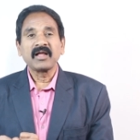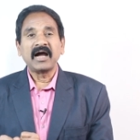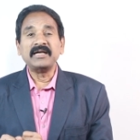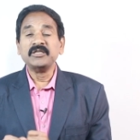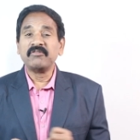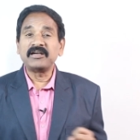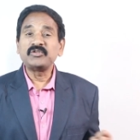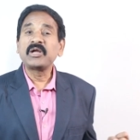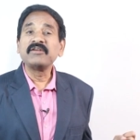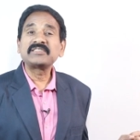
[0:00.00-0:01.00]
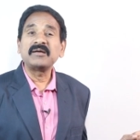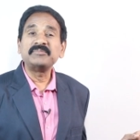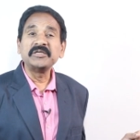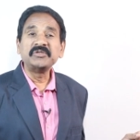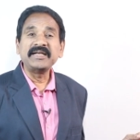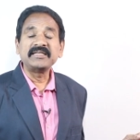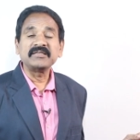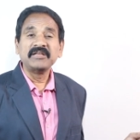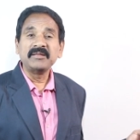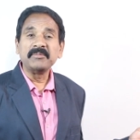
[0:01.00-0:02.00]
And you want to give something to
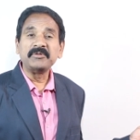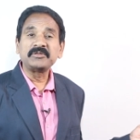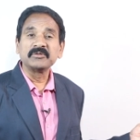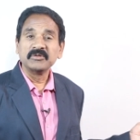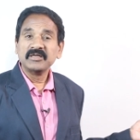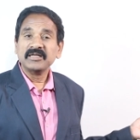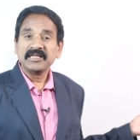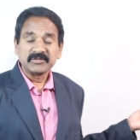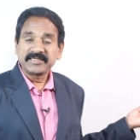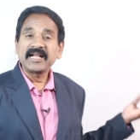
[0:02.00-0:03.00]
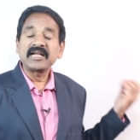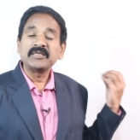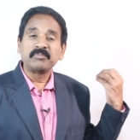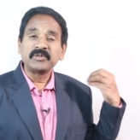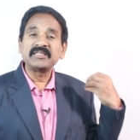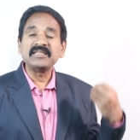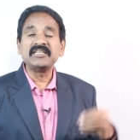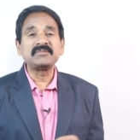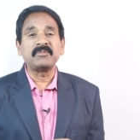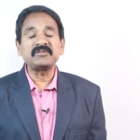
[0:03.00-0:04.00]
eat. Will he be able to, take and put
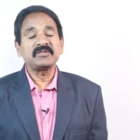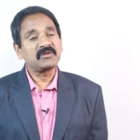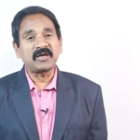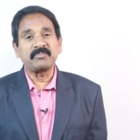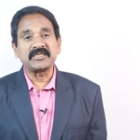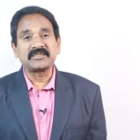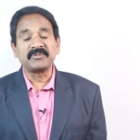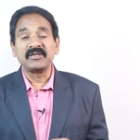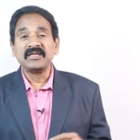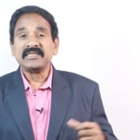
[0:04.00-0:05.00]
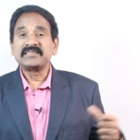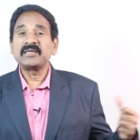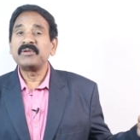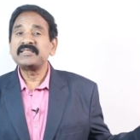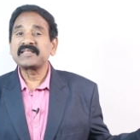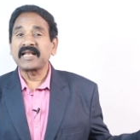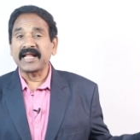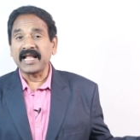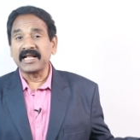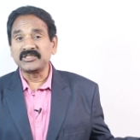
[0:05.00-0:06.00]
in his mouth? Not possible. Someone is
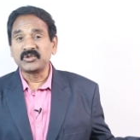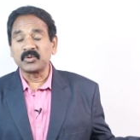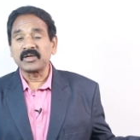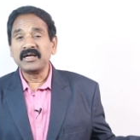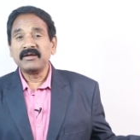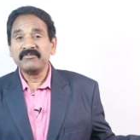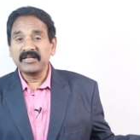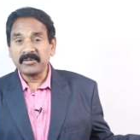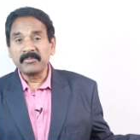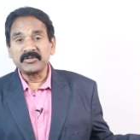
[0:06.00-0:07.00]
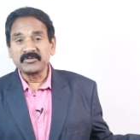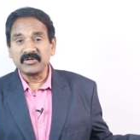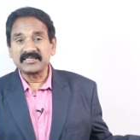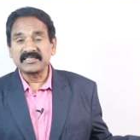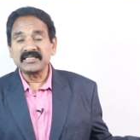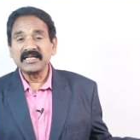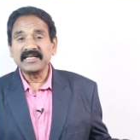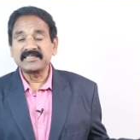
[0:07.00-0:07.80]
cracking a joke. Will you be able to listen?